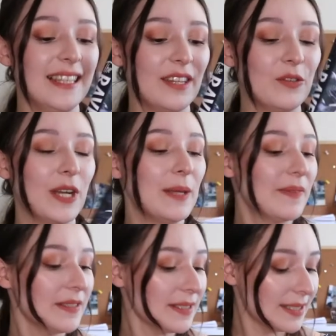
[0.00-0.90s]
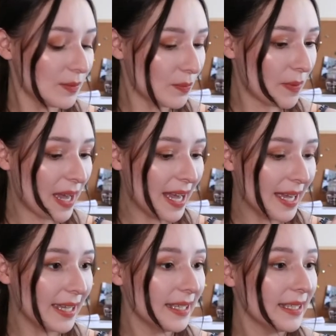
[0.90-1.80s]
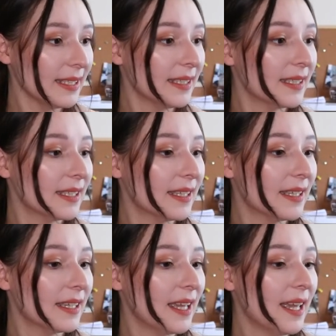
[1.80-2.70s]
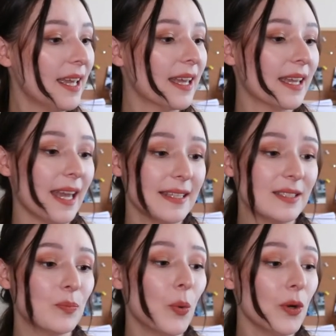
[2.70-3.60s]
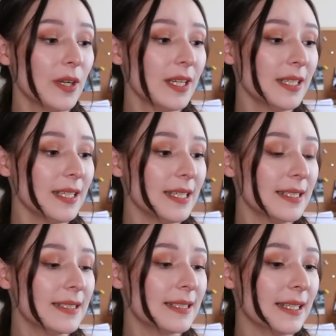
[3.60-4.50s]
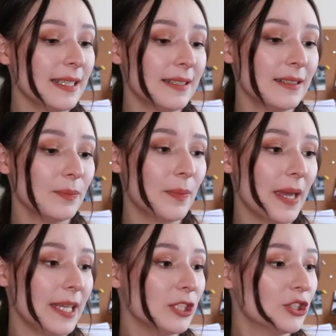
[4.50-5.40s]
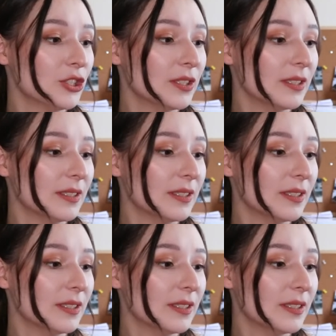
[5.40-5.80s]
the Ravens by Kass Morgan and Danielle Paige.